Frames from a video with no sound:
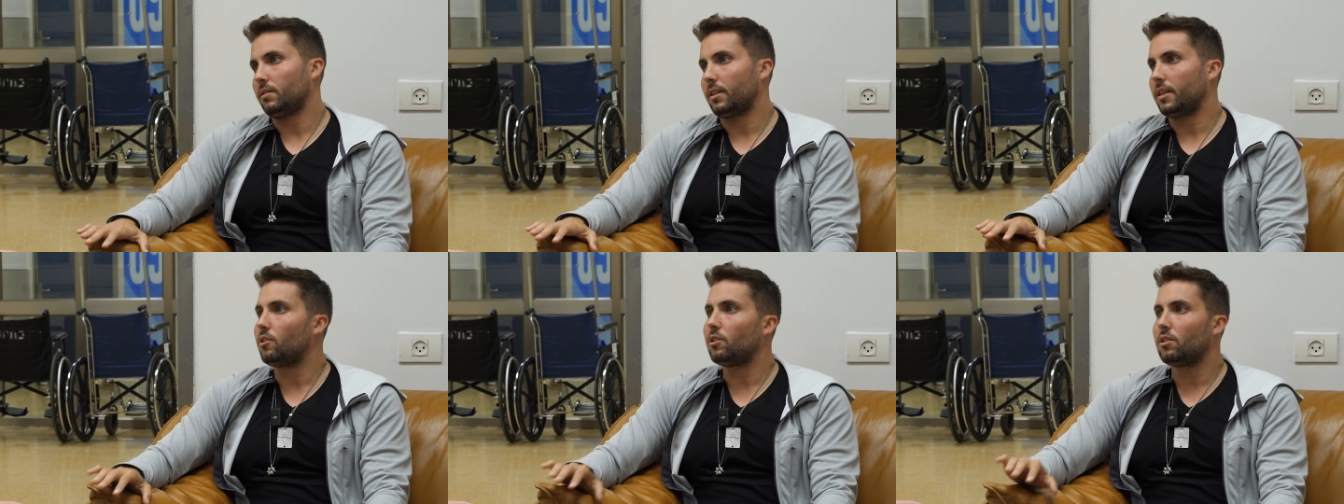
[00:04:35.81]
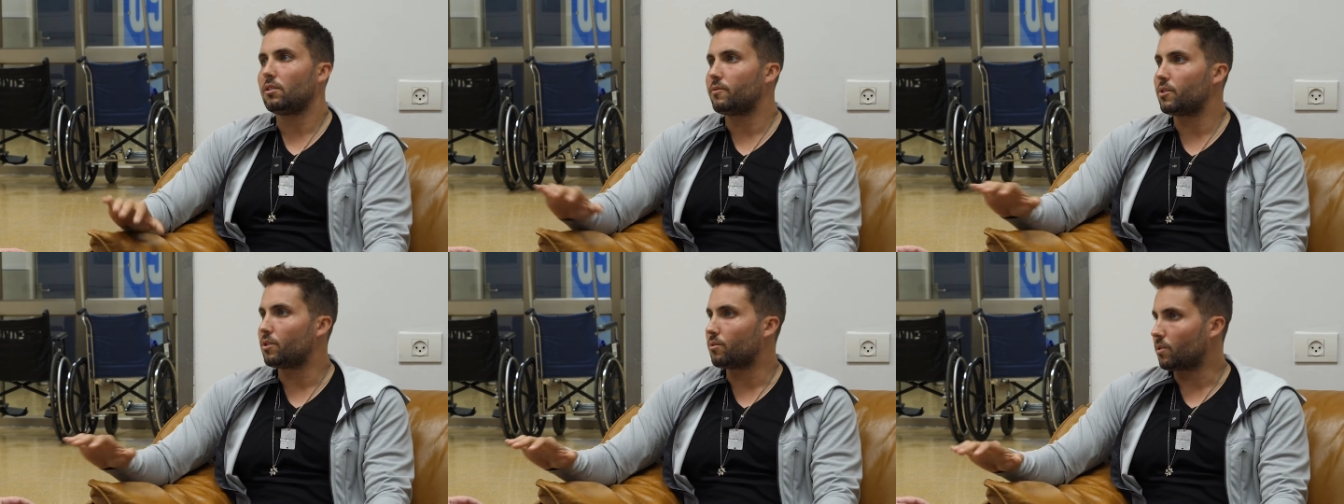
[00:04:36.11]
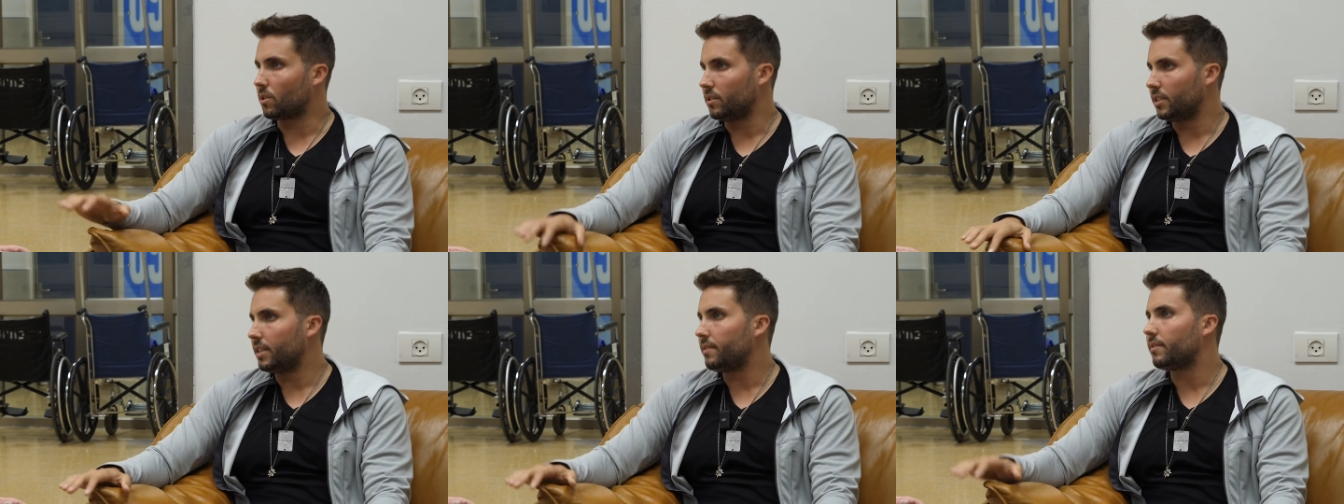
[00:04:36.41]
right, all over the
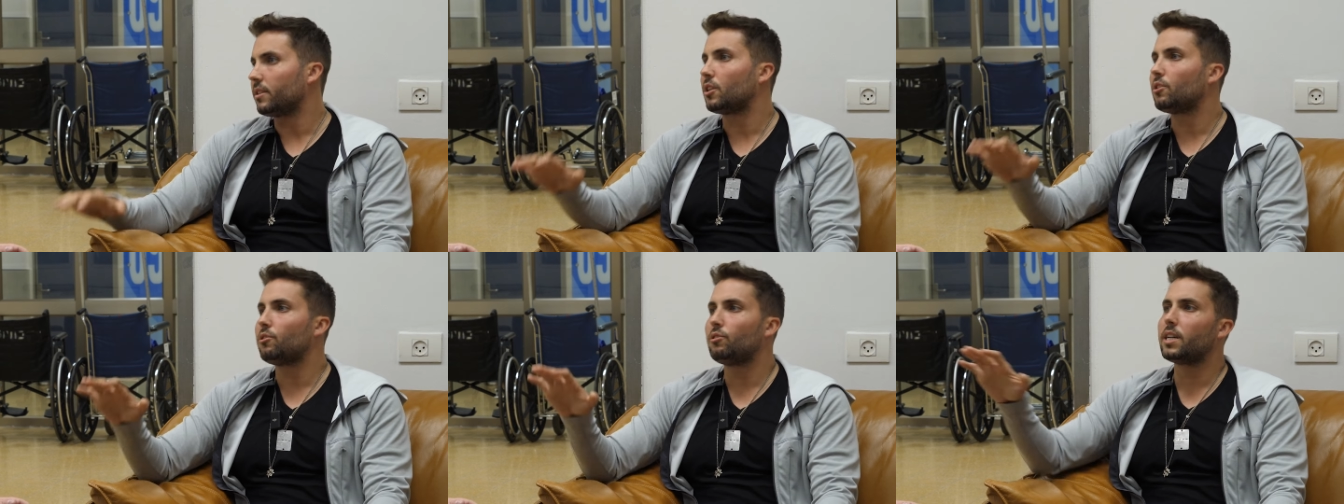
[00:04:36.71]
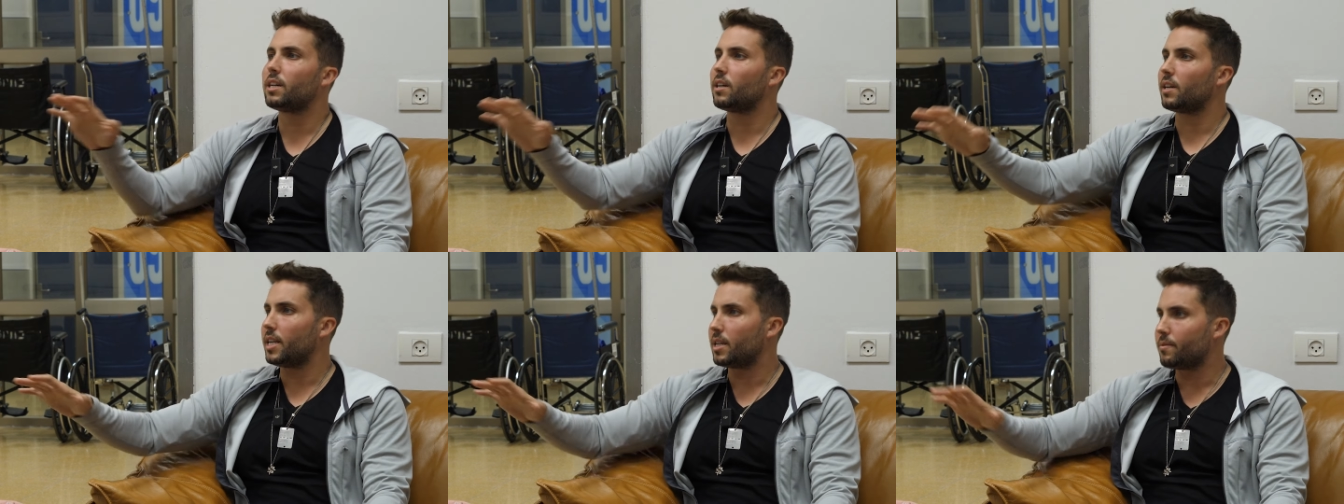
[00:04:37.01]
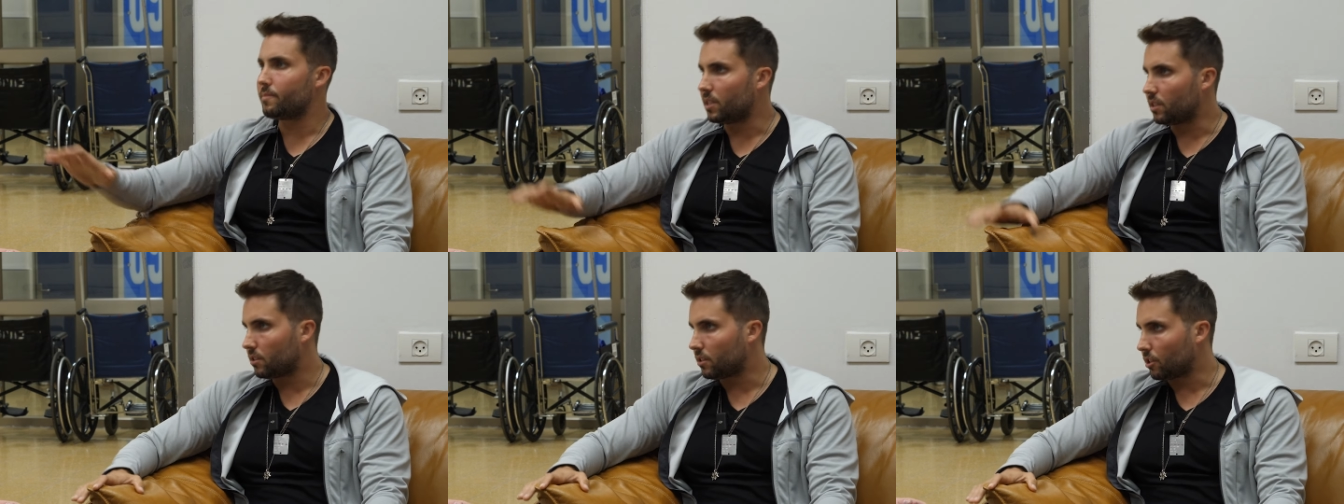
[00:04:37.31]
world, including our
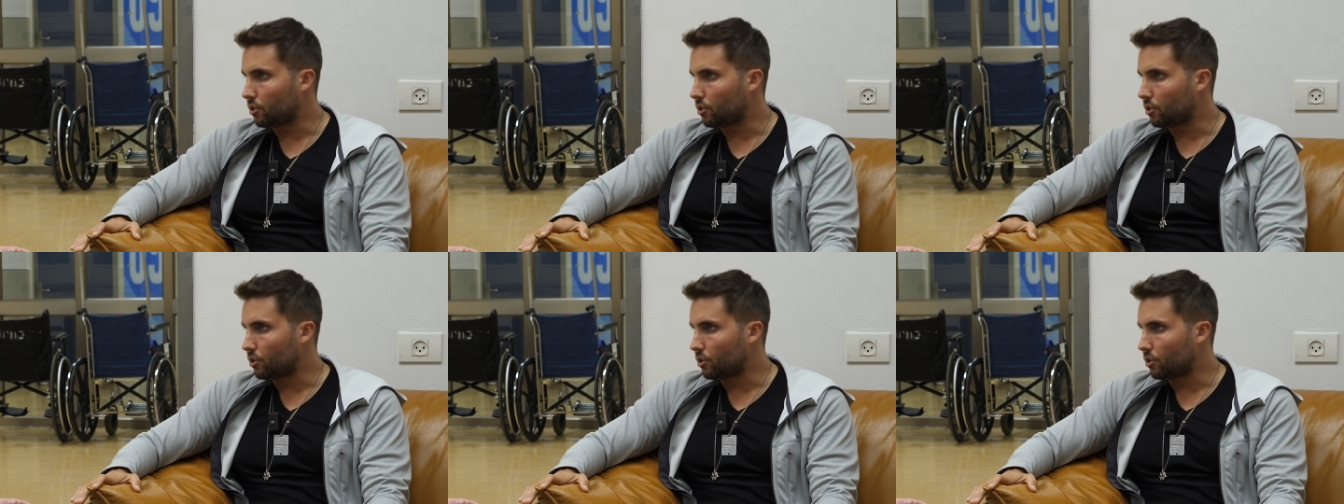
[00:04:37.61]
enemies,